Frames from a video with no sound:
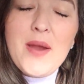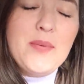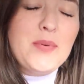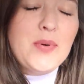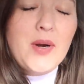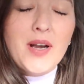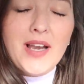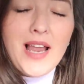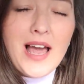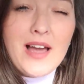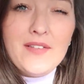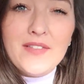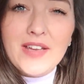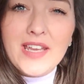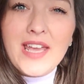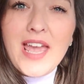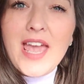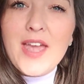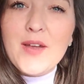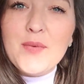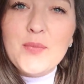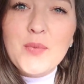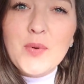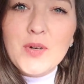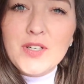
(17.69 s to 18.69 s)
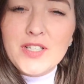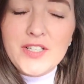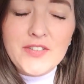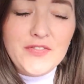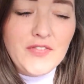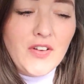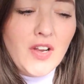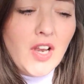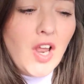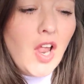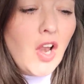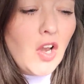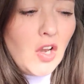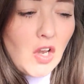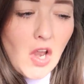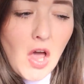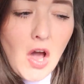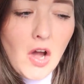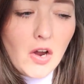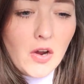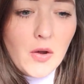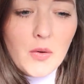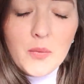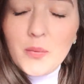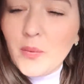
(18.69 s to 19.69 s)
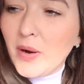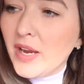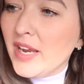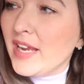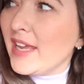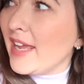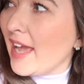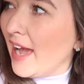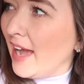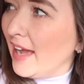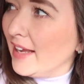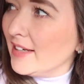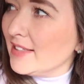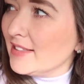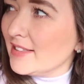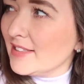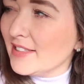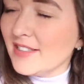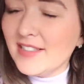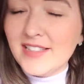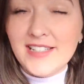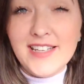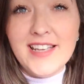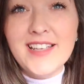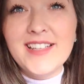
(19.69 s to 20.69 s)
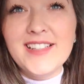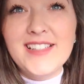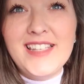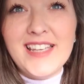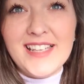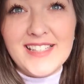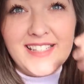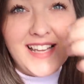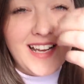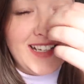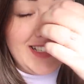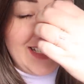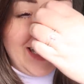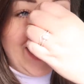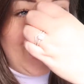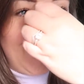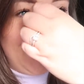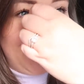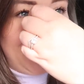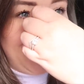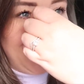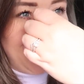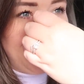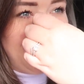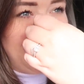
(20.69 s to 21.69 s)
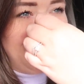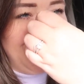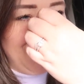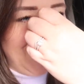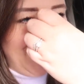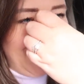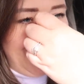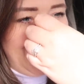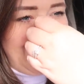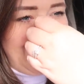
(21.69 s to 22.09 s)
Hope you're all having a wonderful long weekend. It is actually afternoon.